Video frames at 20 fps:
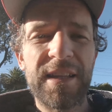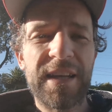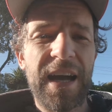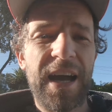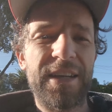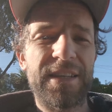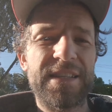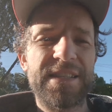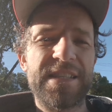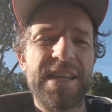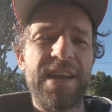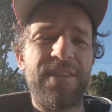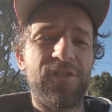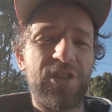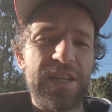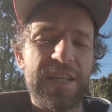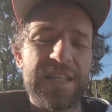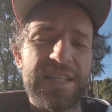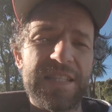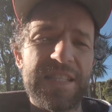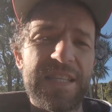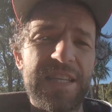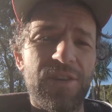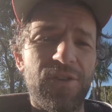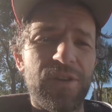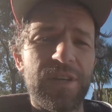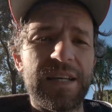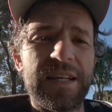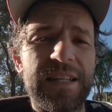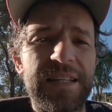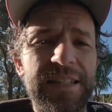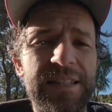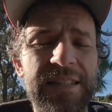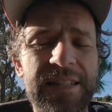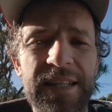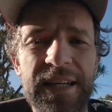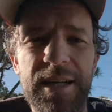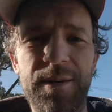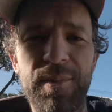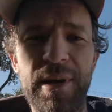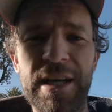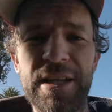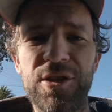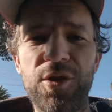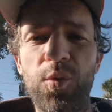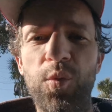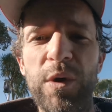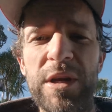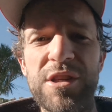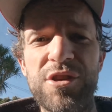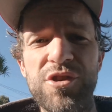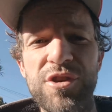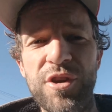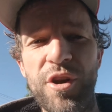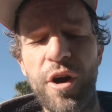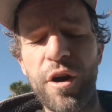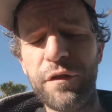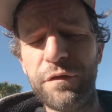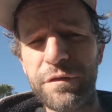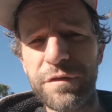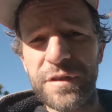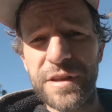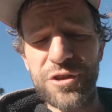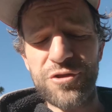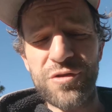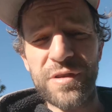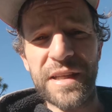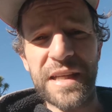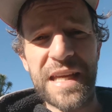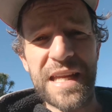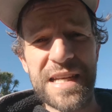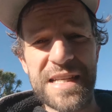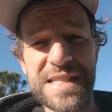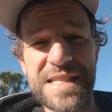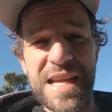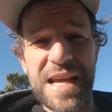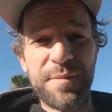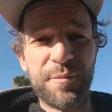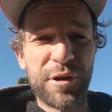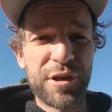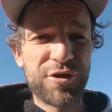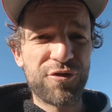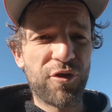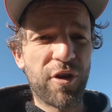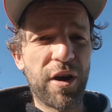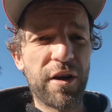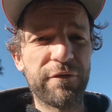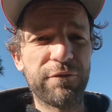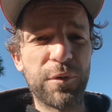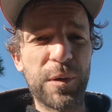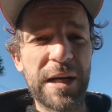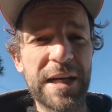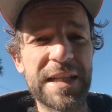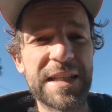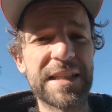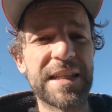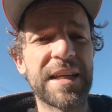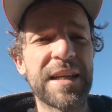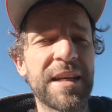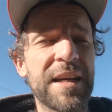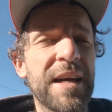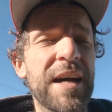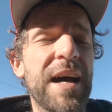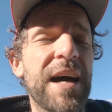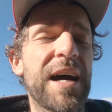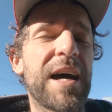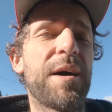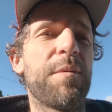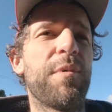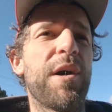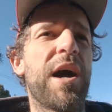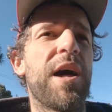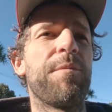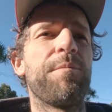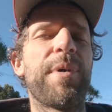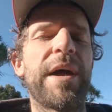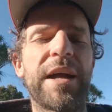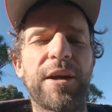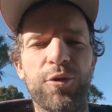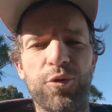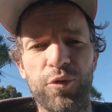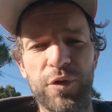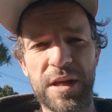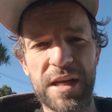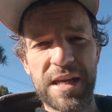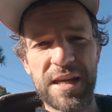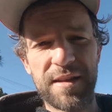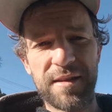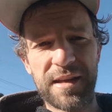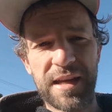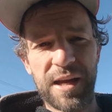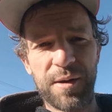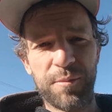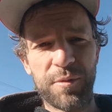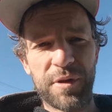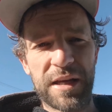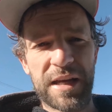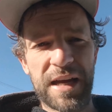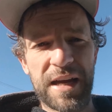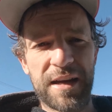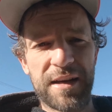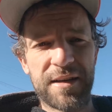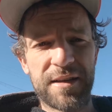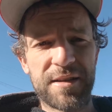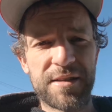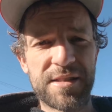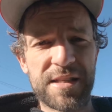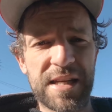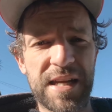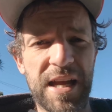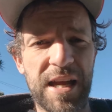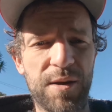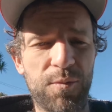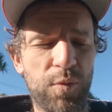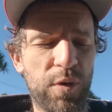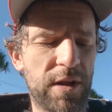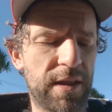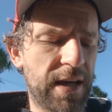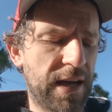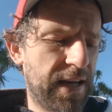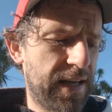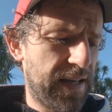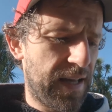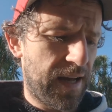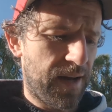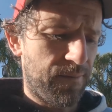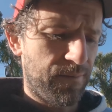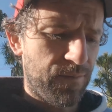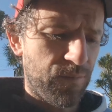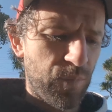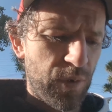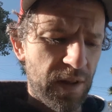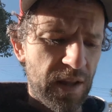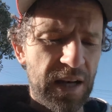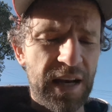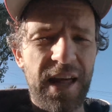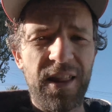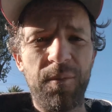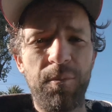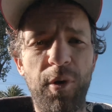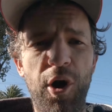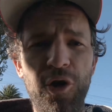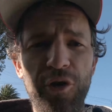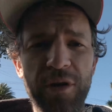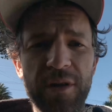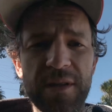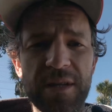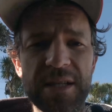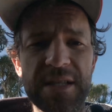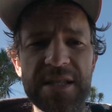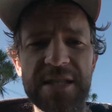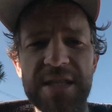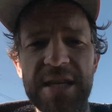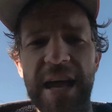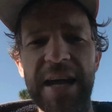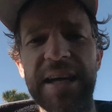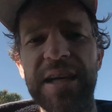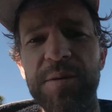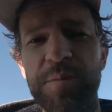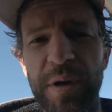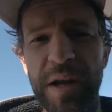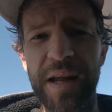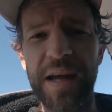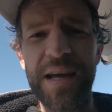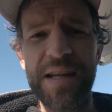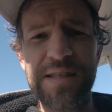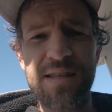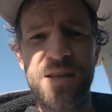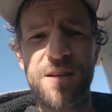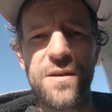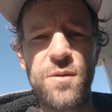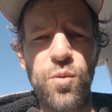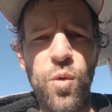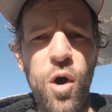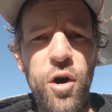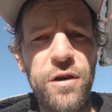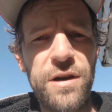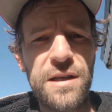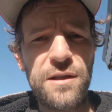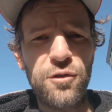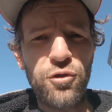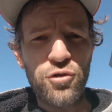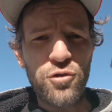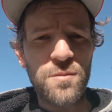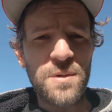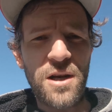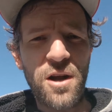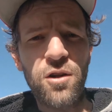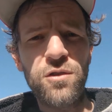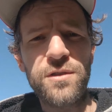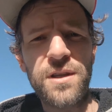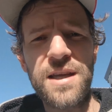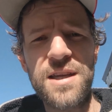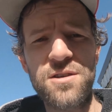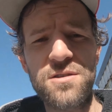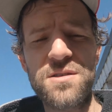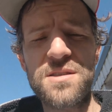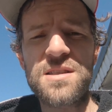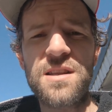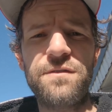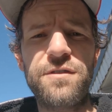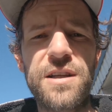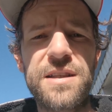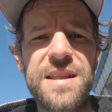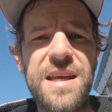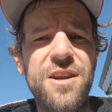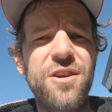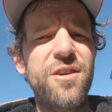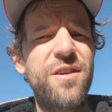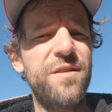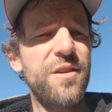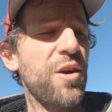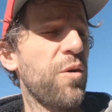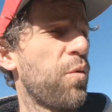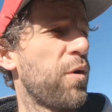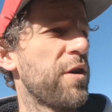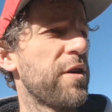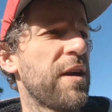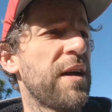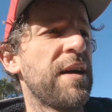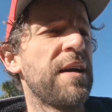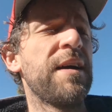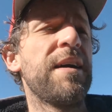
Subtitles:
Car doesn't have any interior. Had to winch it off, literally get it down my driveway, unpack all the gear that came in the car because it came with a with another motor that's knackered, but it has a wiring loom and an alternator and stuff like that on it that I want.